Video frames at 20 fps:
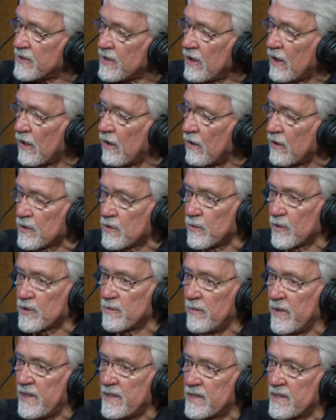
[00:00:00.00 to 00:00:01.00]
calls, which
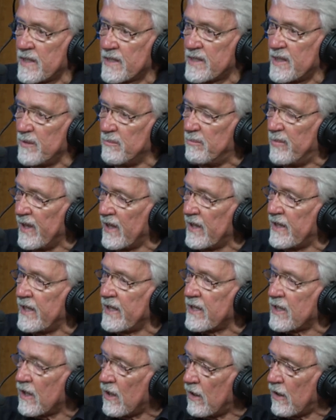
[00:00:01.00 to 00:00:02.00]
means is he
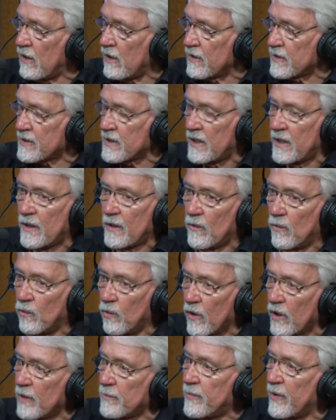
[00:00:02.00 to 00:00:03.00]
building calls
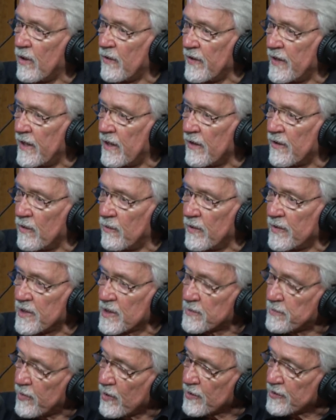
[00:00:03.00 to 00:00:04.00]
one upon the other with
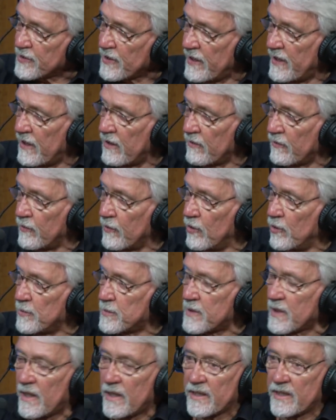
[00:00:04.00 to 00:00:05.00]
his personnel
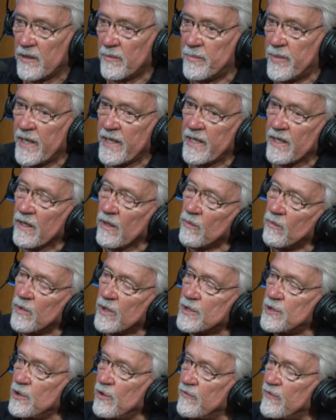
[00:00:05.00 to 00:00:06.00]
groups, depending on
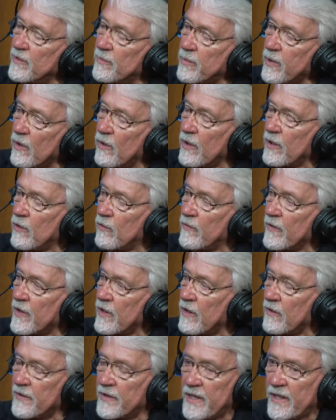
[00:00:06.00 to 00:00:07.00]
what you've deployed over there
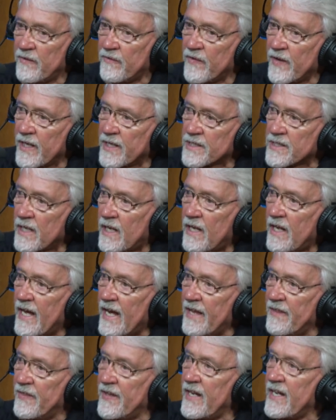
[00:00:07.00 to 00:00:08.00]
on defense,
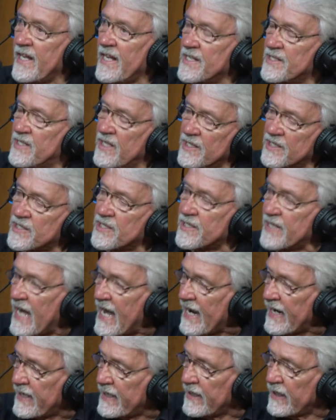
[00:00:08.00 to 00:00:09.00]
and then is he
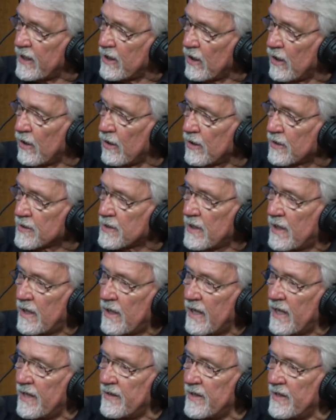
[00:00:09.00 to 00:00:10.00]
stacking calls,
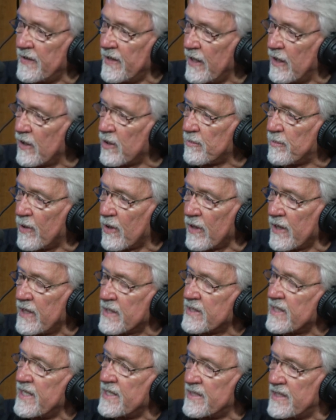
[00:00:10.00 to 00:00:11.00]
and then the other part
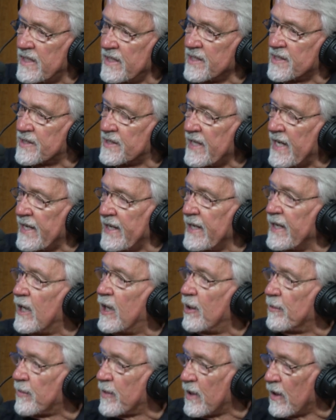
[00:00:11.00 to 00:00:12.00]
is is he setting
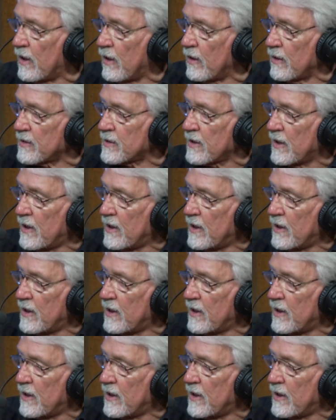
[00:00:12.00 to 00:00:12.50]
up calls